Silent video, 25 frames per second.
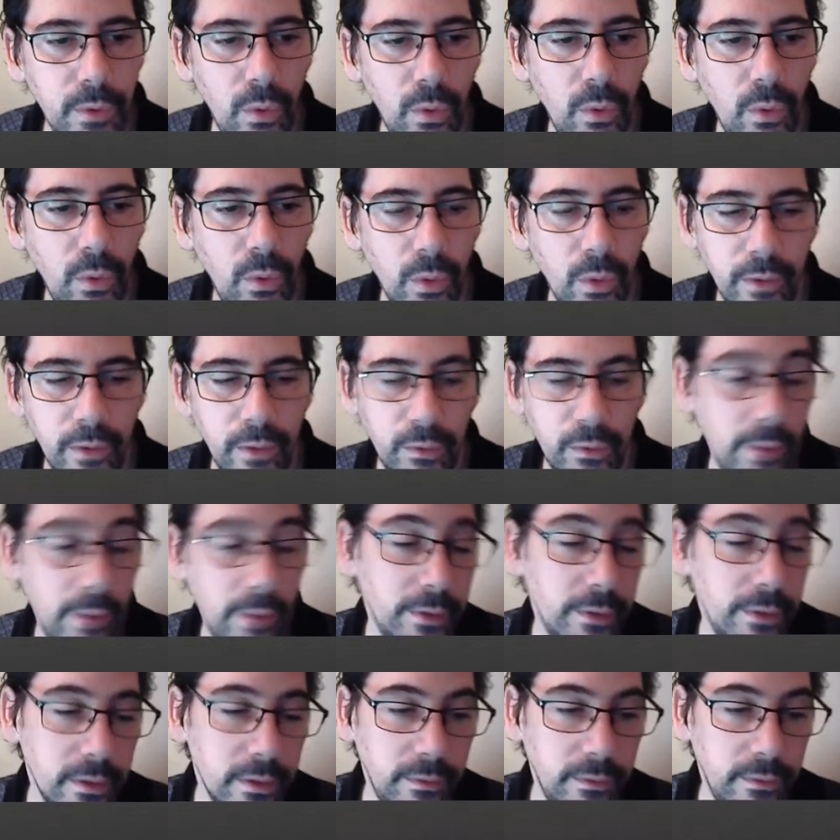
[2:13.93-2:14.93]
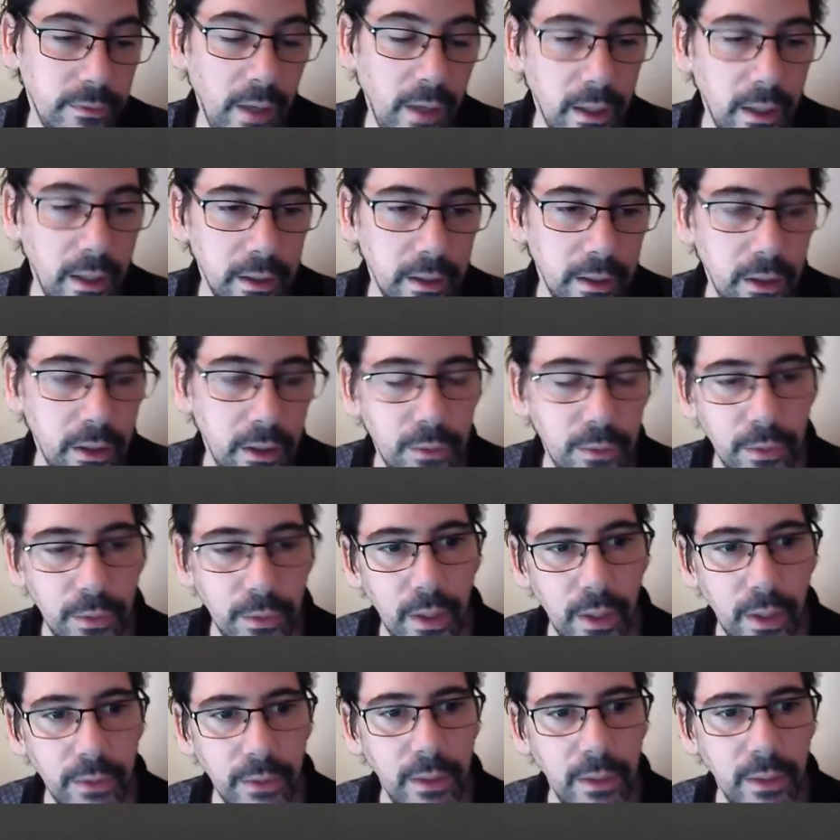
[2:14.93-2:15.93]
or even reference a file in our home
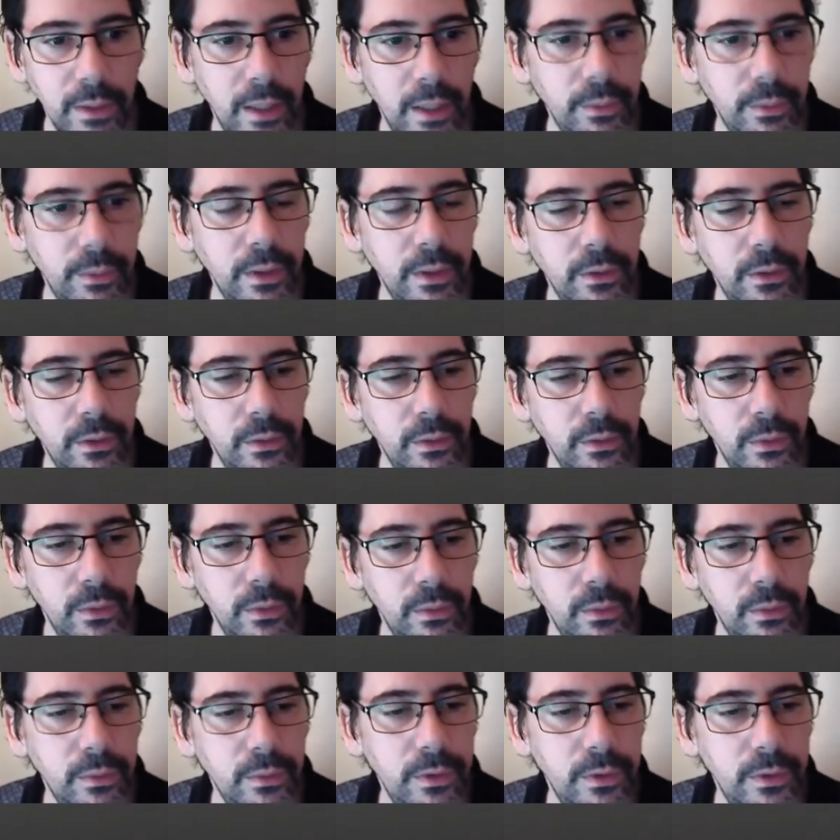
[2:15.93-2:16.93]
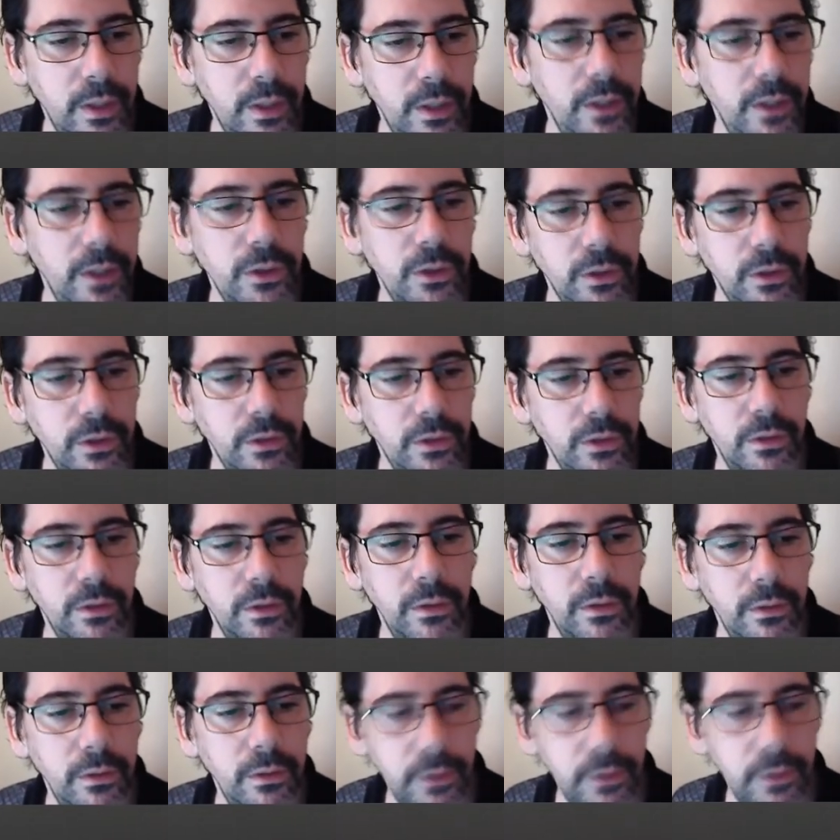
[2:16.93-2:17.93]
directory. Like we could do touch
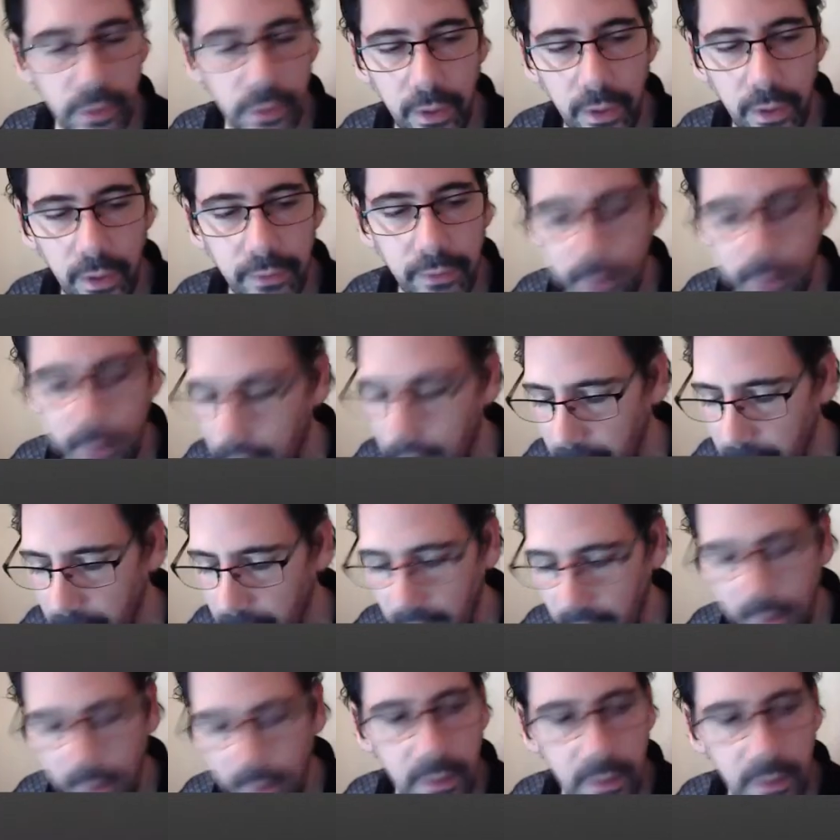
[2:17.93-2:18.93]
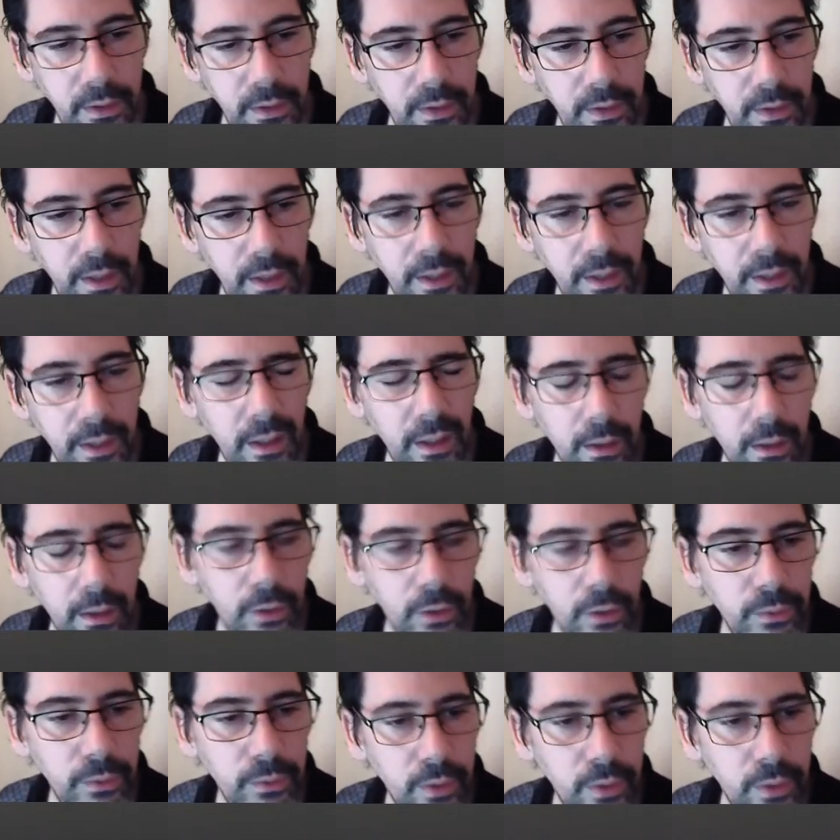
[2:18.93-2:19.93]
to create a file, and then our
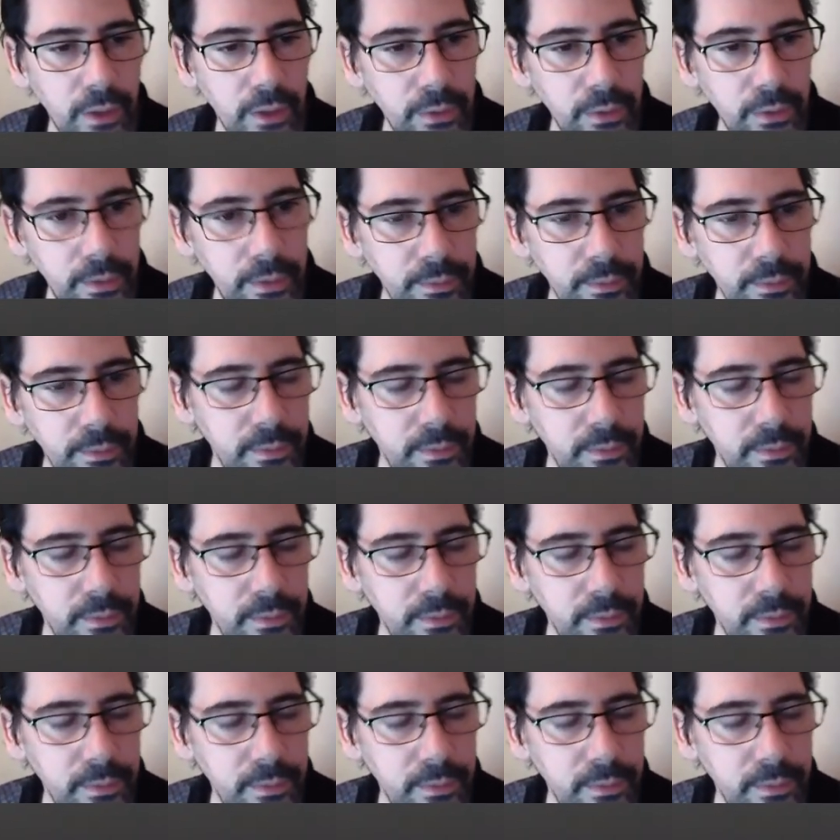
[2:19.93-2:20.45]
home directory